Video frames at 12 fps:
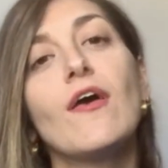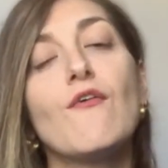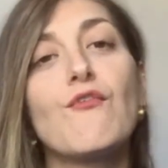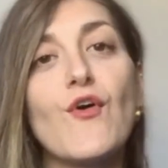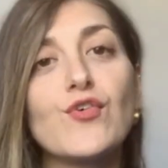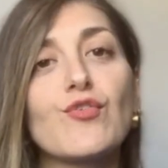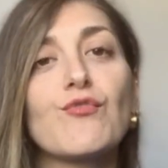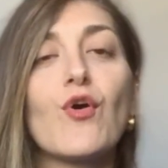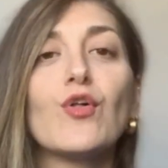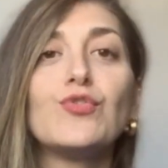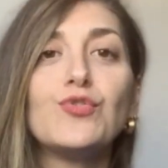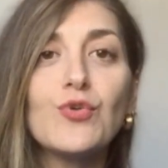first of
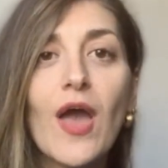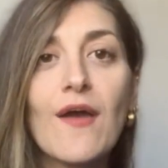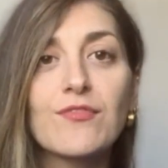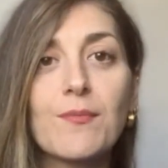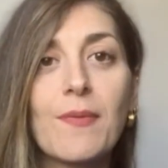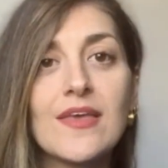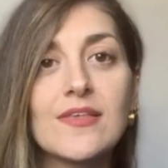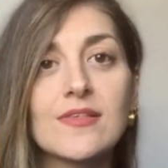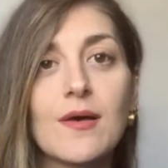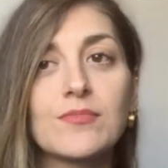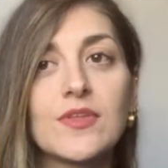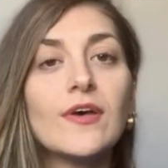all, you have to pay
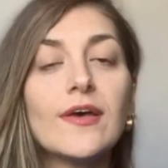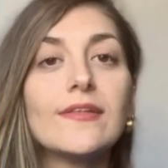something.